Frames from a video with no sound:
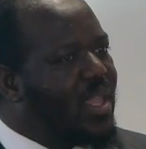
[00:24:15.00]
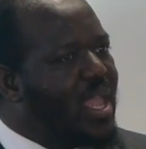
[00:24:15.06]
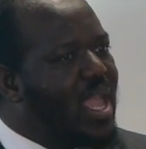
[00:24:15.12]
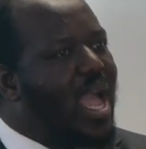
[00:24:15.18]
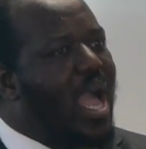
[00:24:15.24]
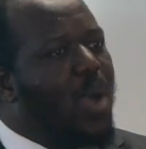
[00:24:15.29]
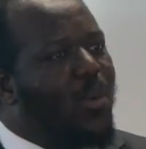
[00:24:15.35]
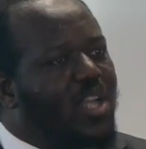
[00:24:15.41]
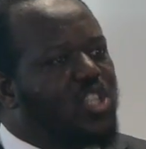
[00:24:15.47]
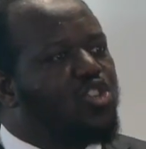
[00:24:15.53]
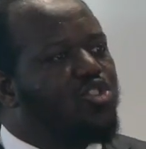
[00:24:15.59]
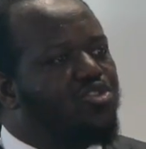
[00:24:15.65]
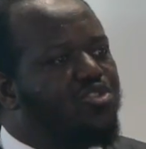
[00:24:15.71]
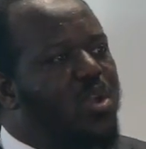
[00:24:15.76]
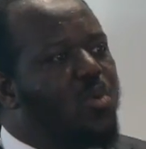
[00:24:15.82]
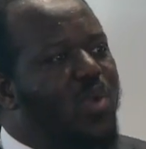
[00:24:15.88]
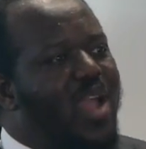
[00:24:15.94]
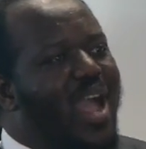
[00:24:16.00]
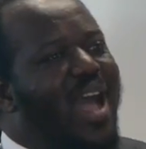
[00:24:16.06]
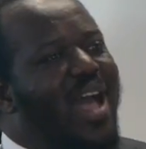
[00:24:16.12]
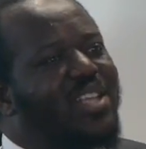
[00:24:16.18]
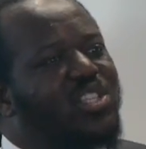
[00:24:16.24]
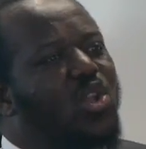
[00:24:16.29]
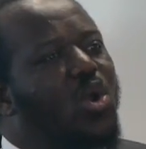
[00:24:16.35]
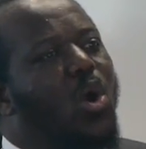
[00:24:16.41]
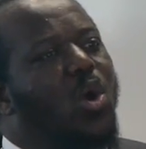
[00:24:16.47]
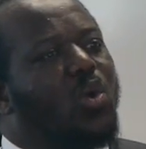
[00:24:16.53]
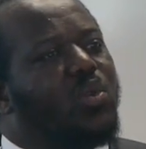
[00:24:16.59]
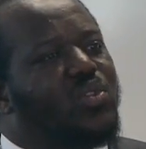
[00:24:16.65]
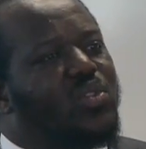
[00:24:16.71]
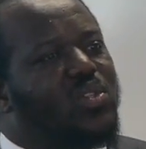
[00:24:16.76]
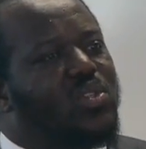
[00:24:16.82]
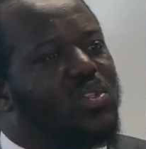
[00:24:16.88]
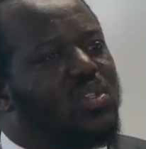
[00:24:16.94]
our children will ask
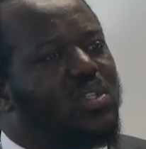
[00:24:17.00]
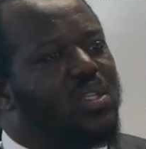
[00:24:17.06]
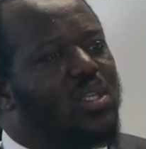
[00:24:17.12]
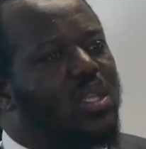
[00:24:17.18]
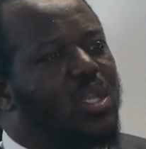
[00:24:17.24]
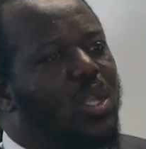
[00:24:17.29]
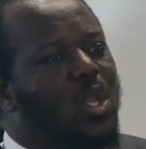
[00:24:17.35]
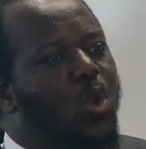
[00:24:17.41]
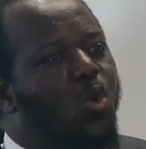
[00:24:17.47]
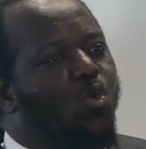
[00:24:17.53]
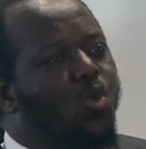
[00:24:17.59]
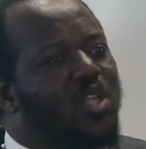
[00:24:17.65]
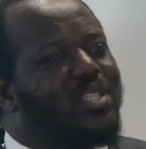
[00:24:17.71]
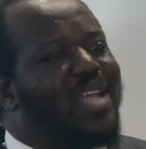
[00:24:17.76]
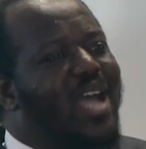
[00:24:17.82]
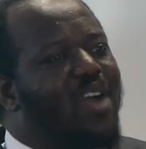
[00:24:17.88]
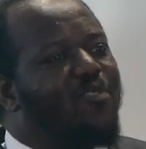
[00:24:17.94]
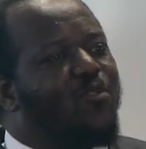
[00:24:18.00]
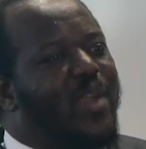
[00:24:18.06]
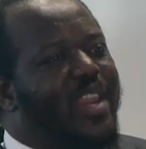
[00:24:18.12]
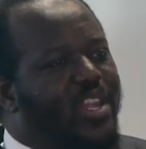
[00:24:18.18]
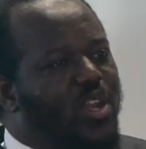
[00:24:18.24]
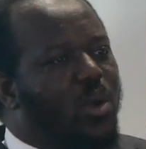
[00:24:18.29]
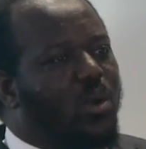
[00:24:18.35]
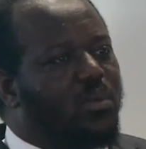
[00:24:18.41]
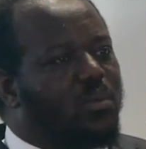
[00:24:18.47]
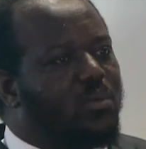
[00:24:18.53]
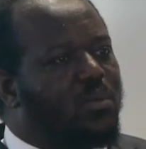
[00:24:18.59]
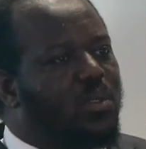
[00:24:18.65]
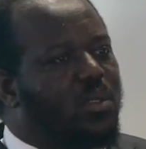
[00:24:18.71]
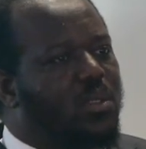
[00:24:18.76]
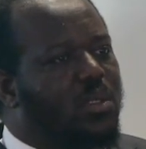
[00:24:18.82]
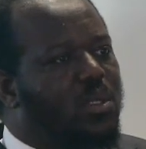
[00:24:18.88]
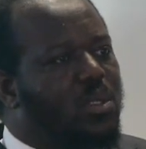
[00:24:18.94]
us, what have we done
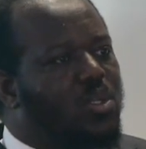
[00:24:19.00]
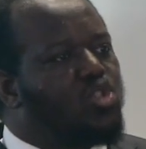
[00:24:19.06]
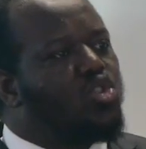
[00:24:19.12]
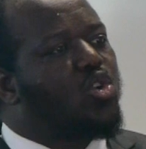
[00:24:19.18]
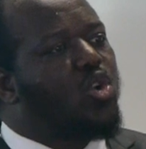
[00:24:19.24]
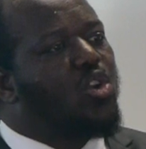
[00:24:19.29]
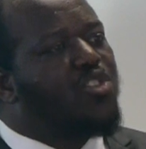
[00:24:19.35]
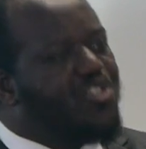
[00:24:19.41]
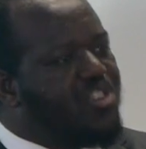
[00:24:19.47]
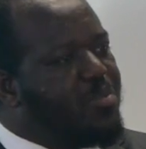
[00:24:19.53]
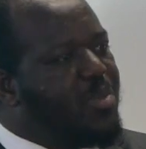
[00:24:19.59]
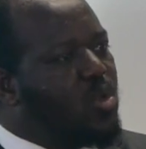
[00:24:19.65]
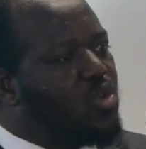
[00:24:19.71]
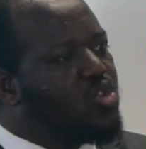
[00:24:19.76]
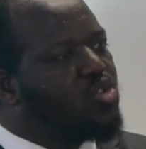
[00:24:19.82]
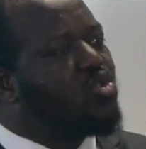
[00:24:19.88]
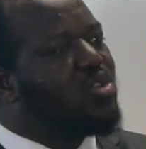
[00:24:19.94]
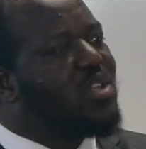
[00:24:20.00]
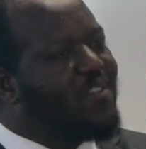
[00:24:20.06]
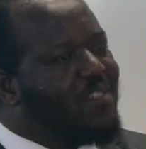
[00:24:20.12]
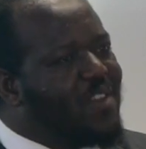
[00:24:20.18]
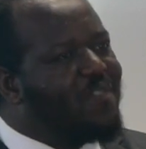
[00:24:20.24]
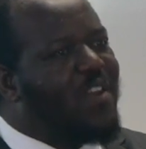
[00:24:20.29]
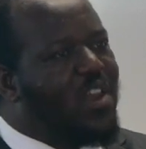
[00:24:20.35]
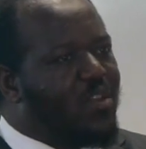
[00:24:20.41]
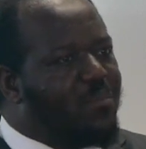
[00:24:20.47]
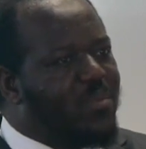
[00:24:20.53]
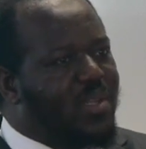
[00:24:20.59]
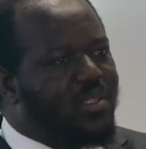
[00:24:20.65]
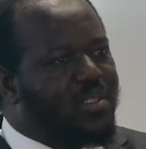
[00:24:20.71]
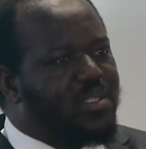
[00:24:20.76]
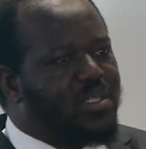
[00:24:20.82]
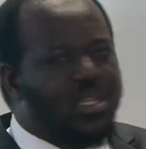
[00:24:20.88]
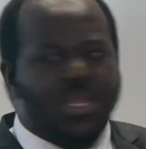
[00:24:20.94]
to contribute to the
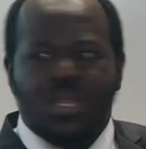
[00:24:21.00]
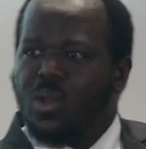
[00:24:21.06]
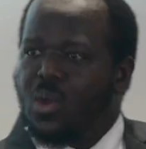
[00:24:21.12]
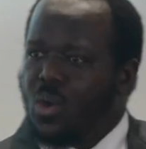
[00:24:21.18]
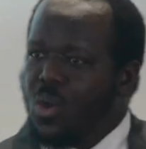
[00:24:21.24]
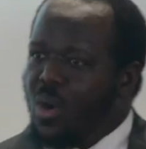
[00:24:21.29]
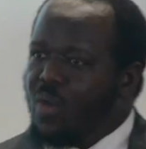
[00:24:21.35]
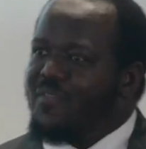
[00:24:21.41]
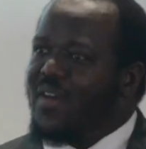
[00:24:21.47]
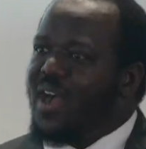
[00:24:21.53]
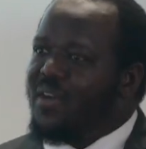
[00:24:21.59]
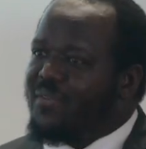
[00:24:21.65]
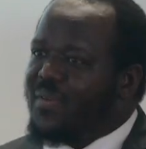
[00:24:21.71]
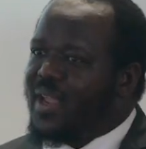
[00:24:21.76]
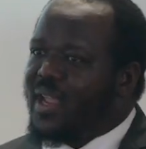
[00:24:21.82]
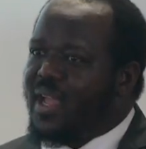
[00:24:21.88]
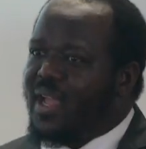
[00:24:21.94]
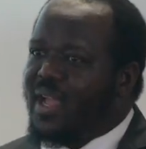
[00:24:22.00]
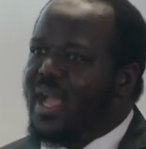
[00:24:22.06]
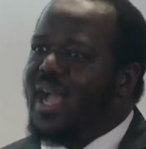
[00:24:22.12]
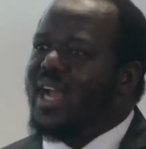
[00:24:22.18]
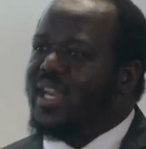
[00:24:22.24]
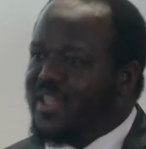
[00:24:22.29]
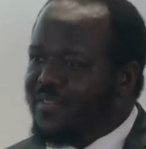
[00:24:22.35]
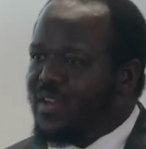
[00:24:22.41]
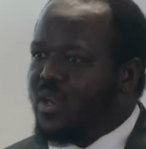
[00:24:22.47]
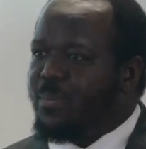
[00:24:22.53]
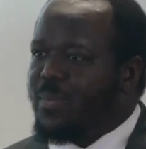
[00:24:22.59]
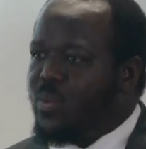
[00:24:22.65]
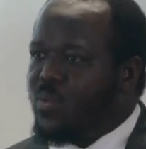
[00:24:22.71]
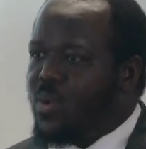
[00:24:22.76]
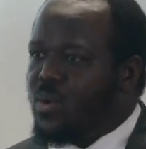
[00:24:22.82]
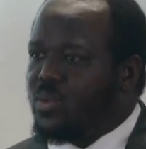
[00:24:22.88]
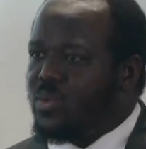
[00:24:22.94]
development of Africa and developing
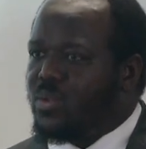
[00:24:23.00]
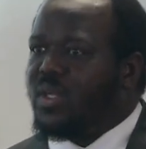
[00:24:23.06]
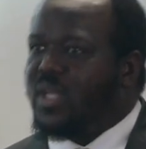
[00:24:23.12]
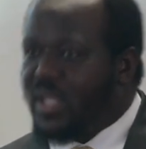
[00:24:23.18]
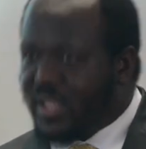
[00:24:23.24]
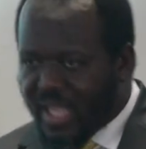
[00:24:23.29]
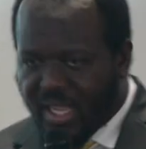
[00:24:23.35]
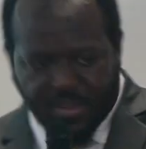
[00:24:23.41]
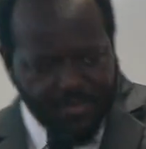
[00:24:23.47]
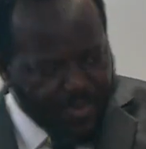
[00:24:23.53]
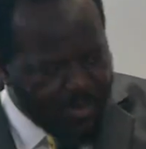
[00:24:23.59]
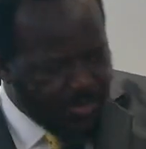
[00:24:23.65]
world? Thank you very